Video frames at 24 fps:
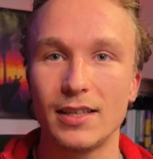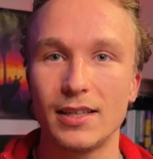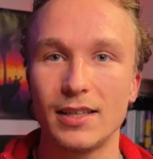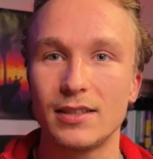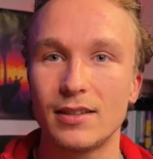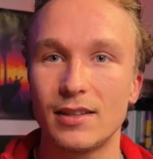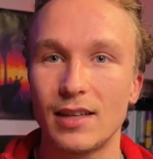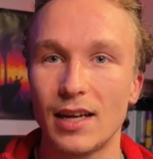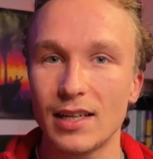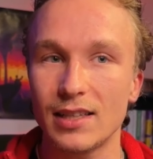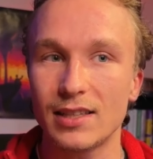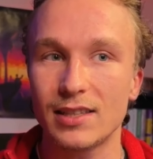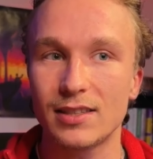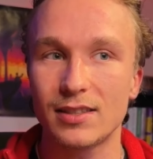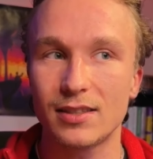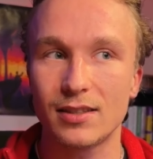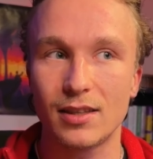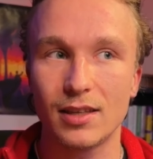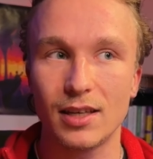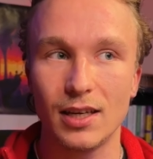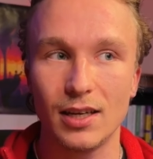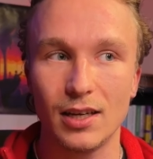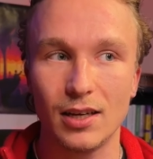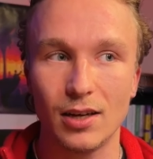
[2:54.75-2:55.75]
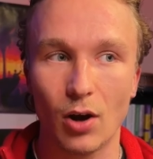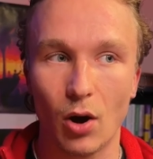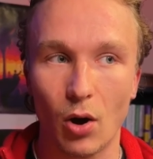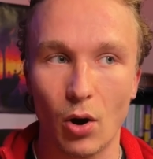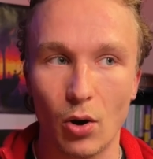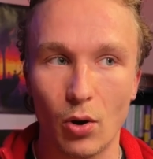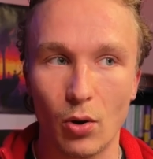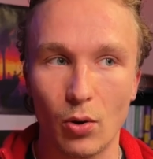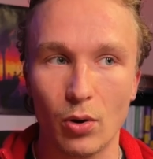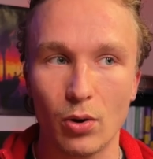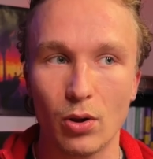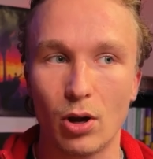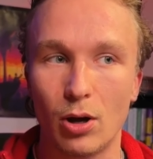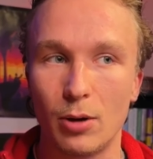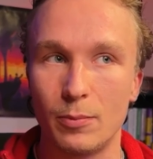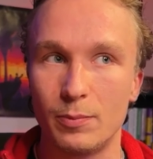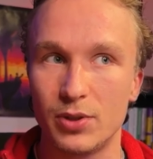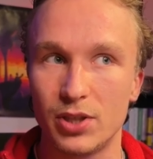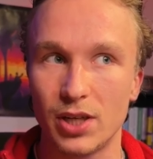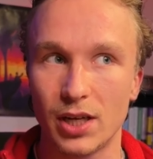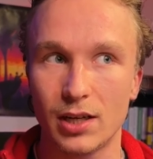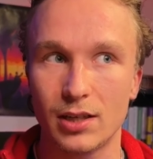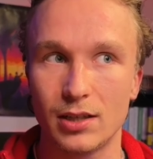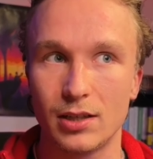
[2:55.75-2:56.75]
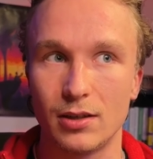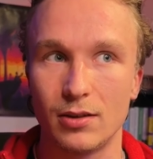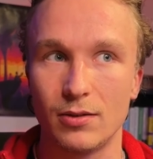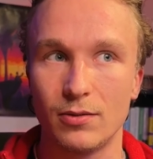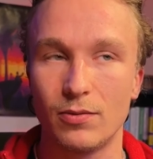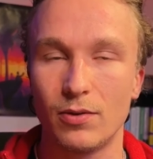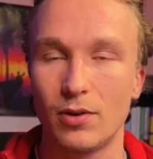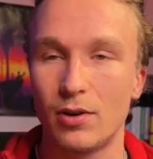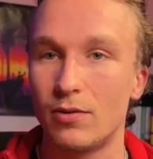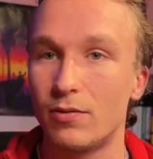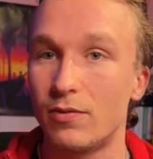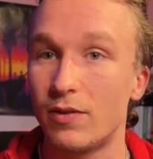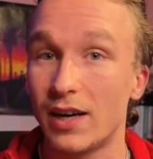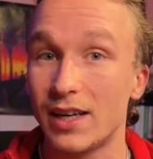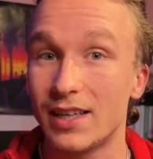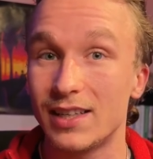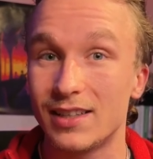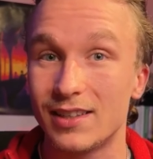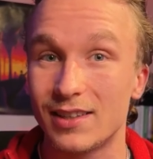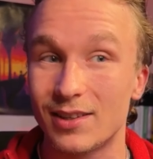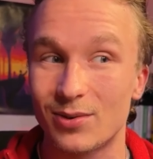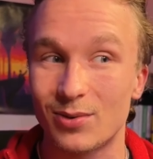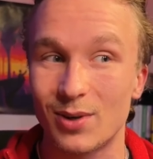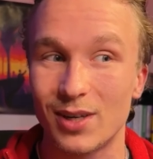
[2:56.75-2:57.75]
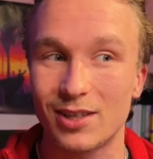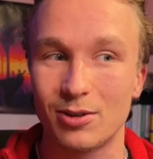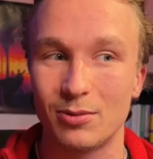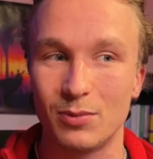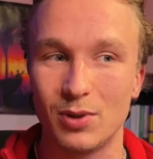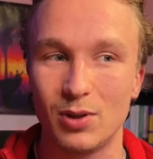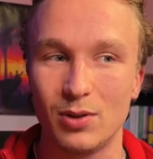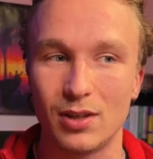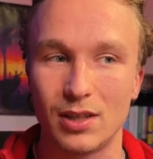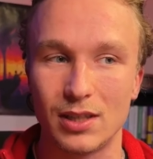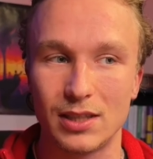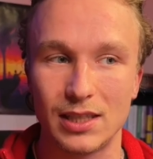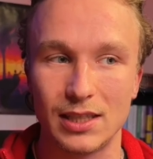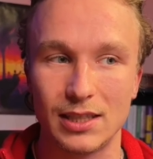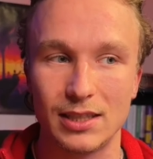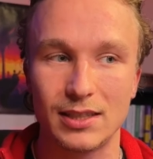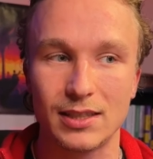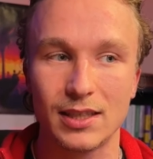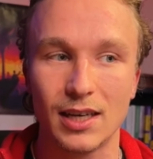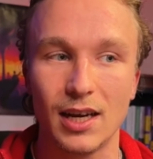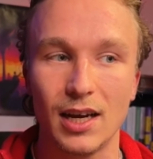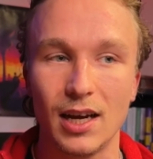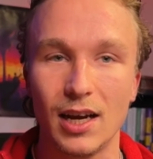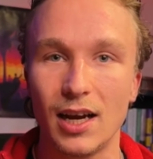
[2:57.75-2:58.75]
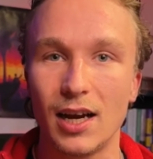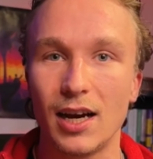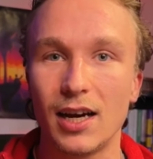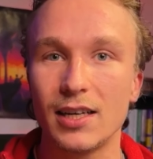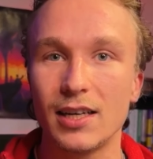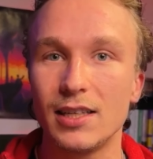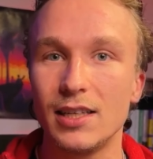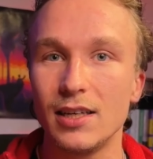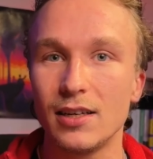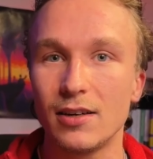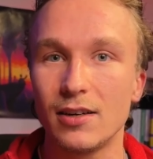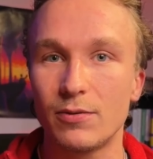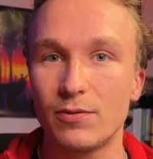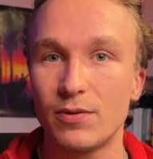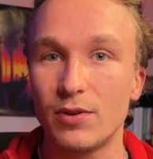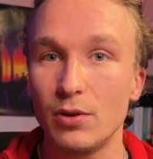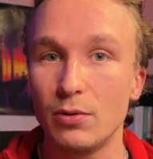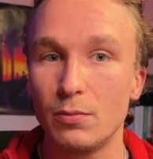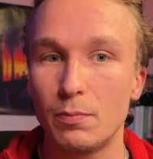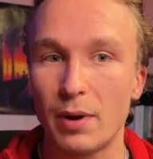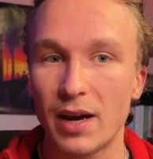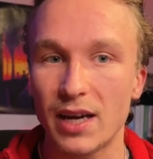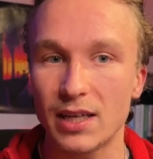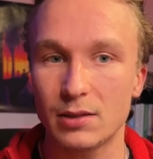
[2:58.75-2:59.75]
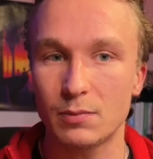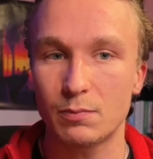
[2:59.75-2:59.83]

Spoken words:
that's the whole objective of finding the right communities. And here are a few best